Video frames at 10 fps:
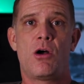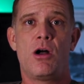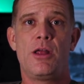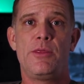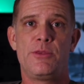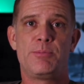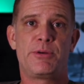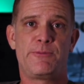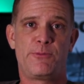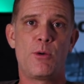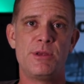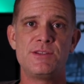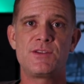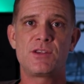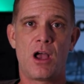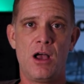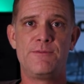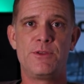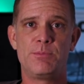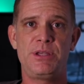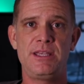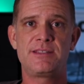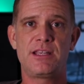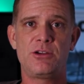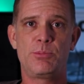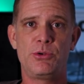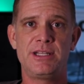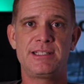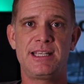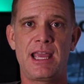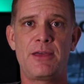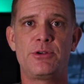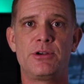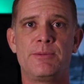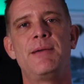on the performance of the piece that you're putting together.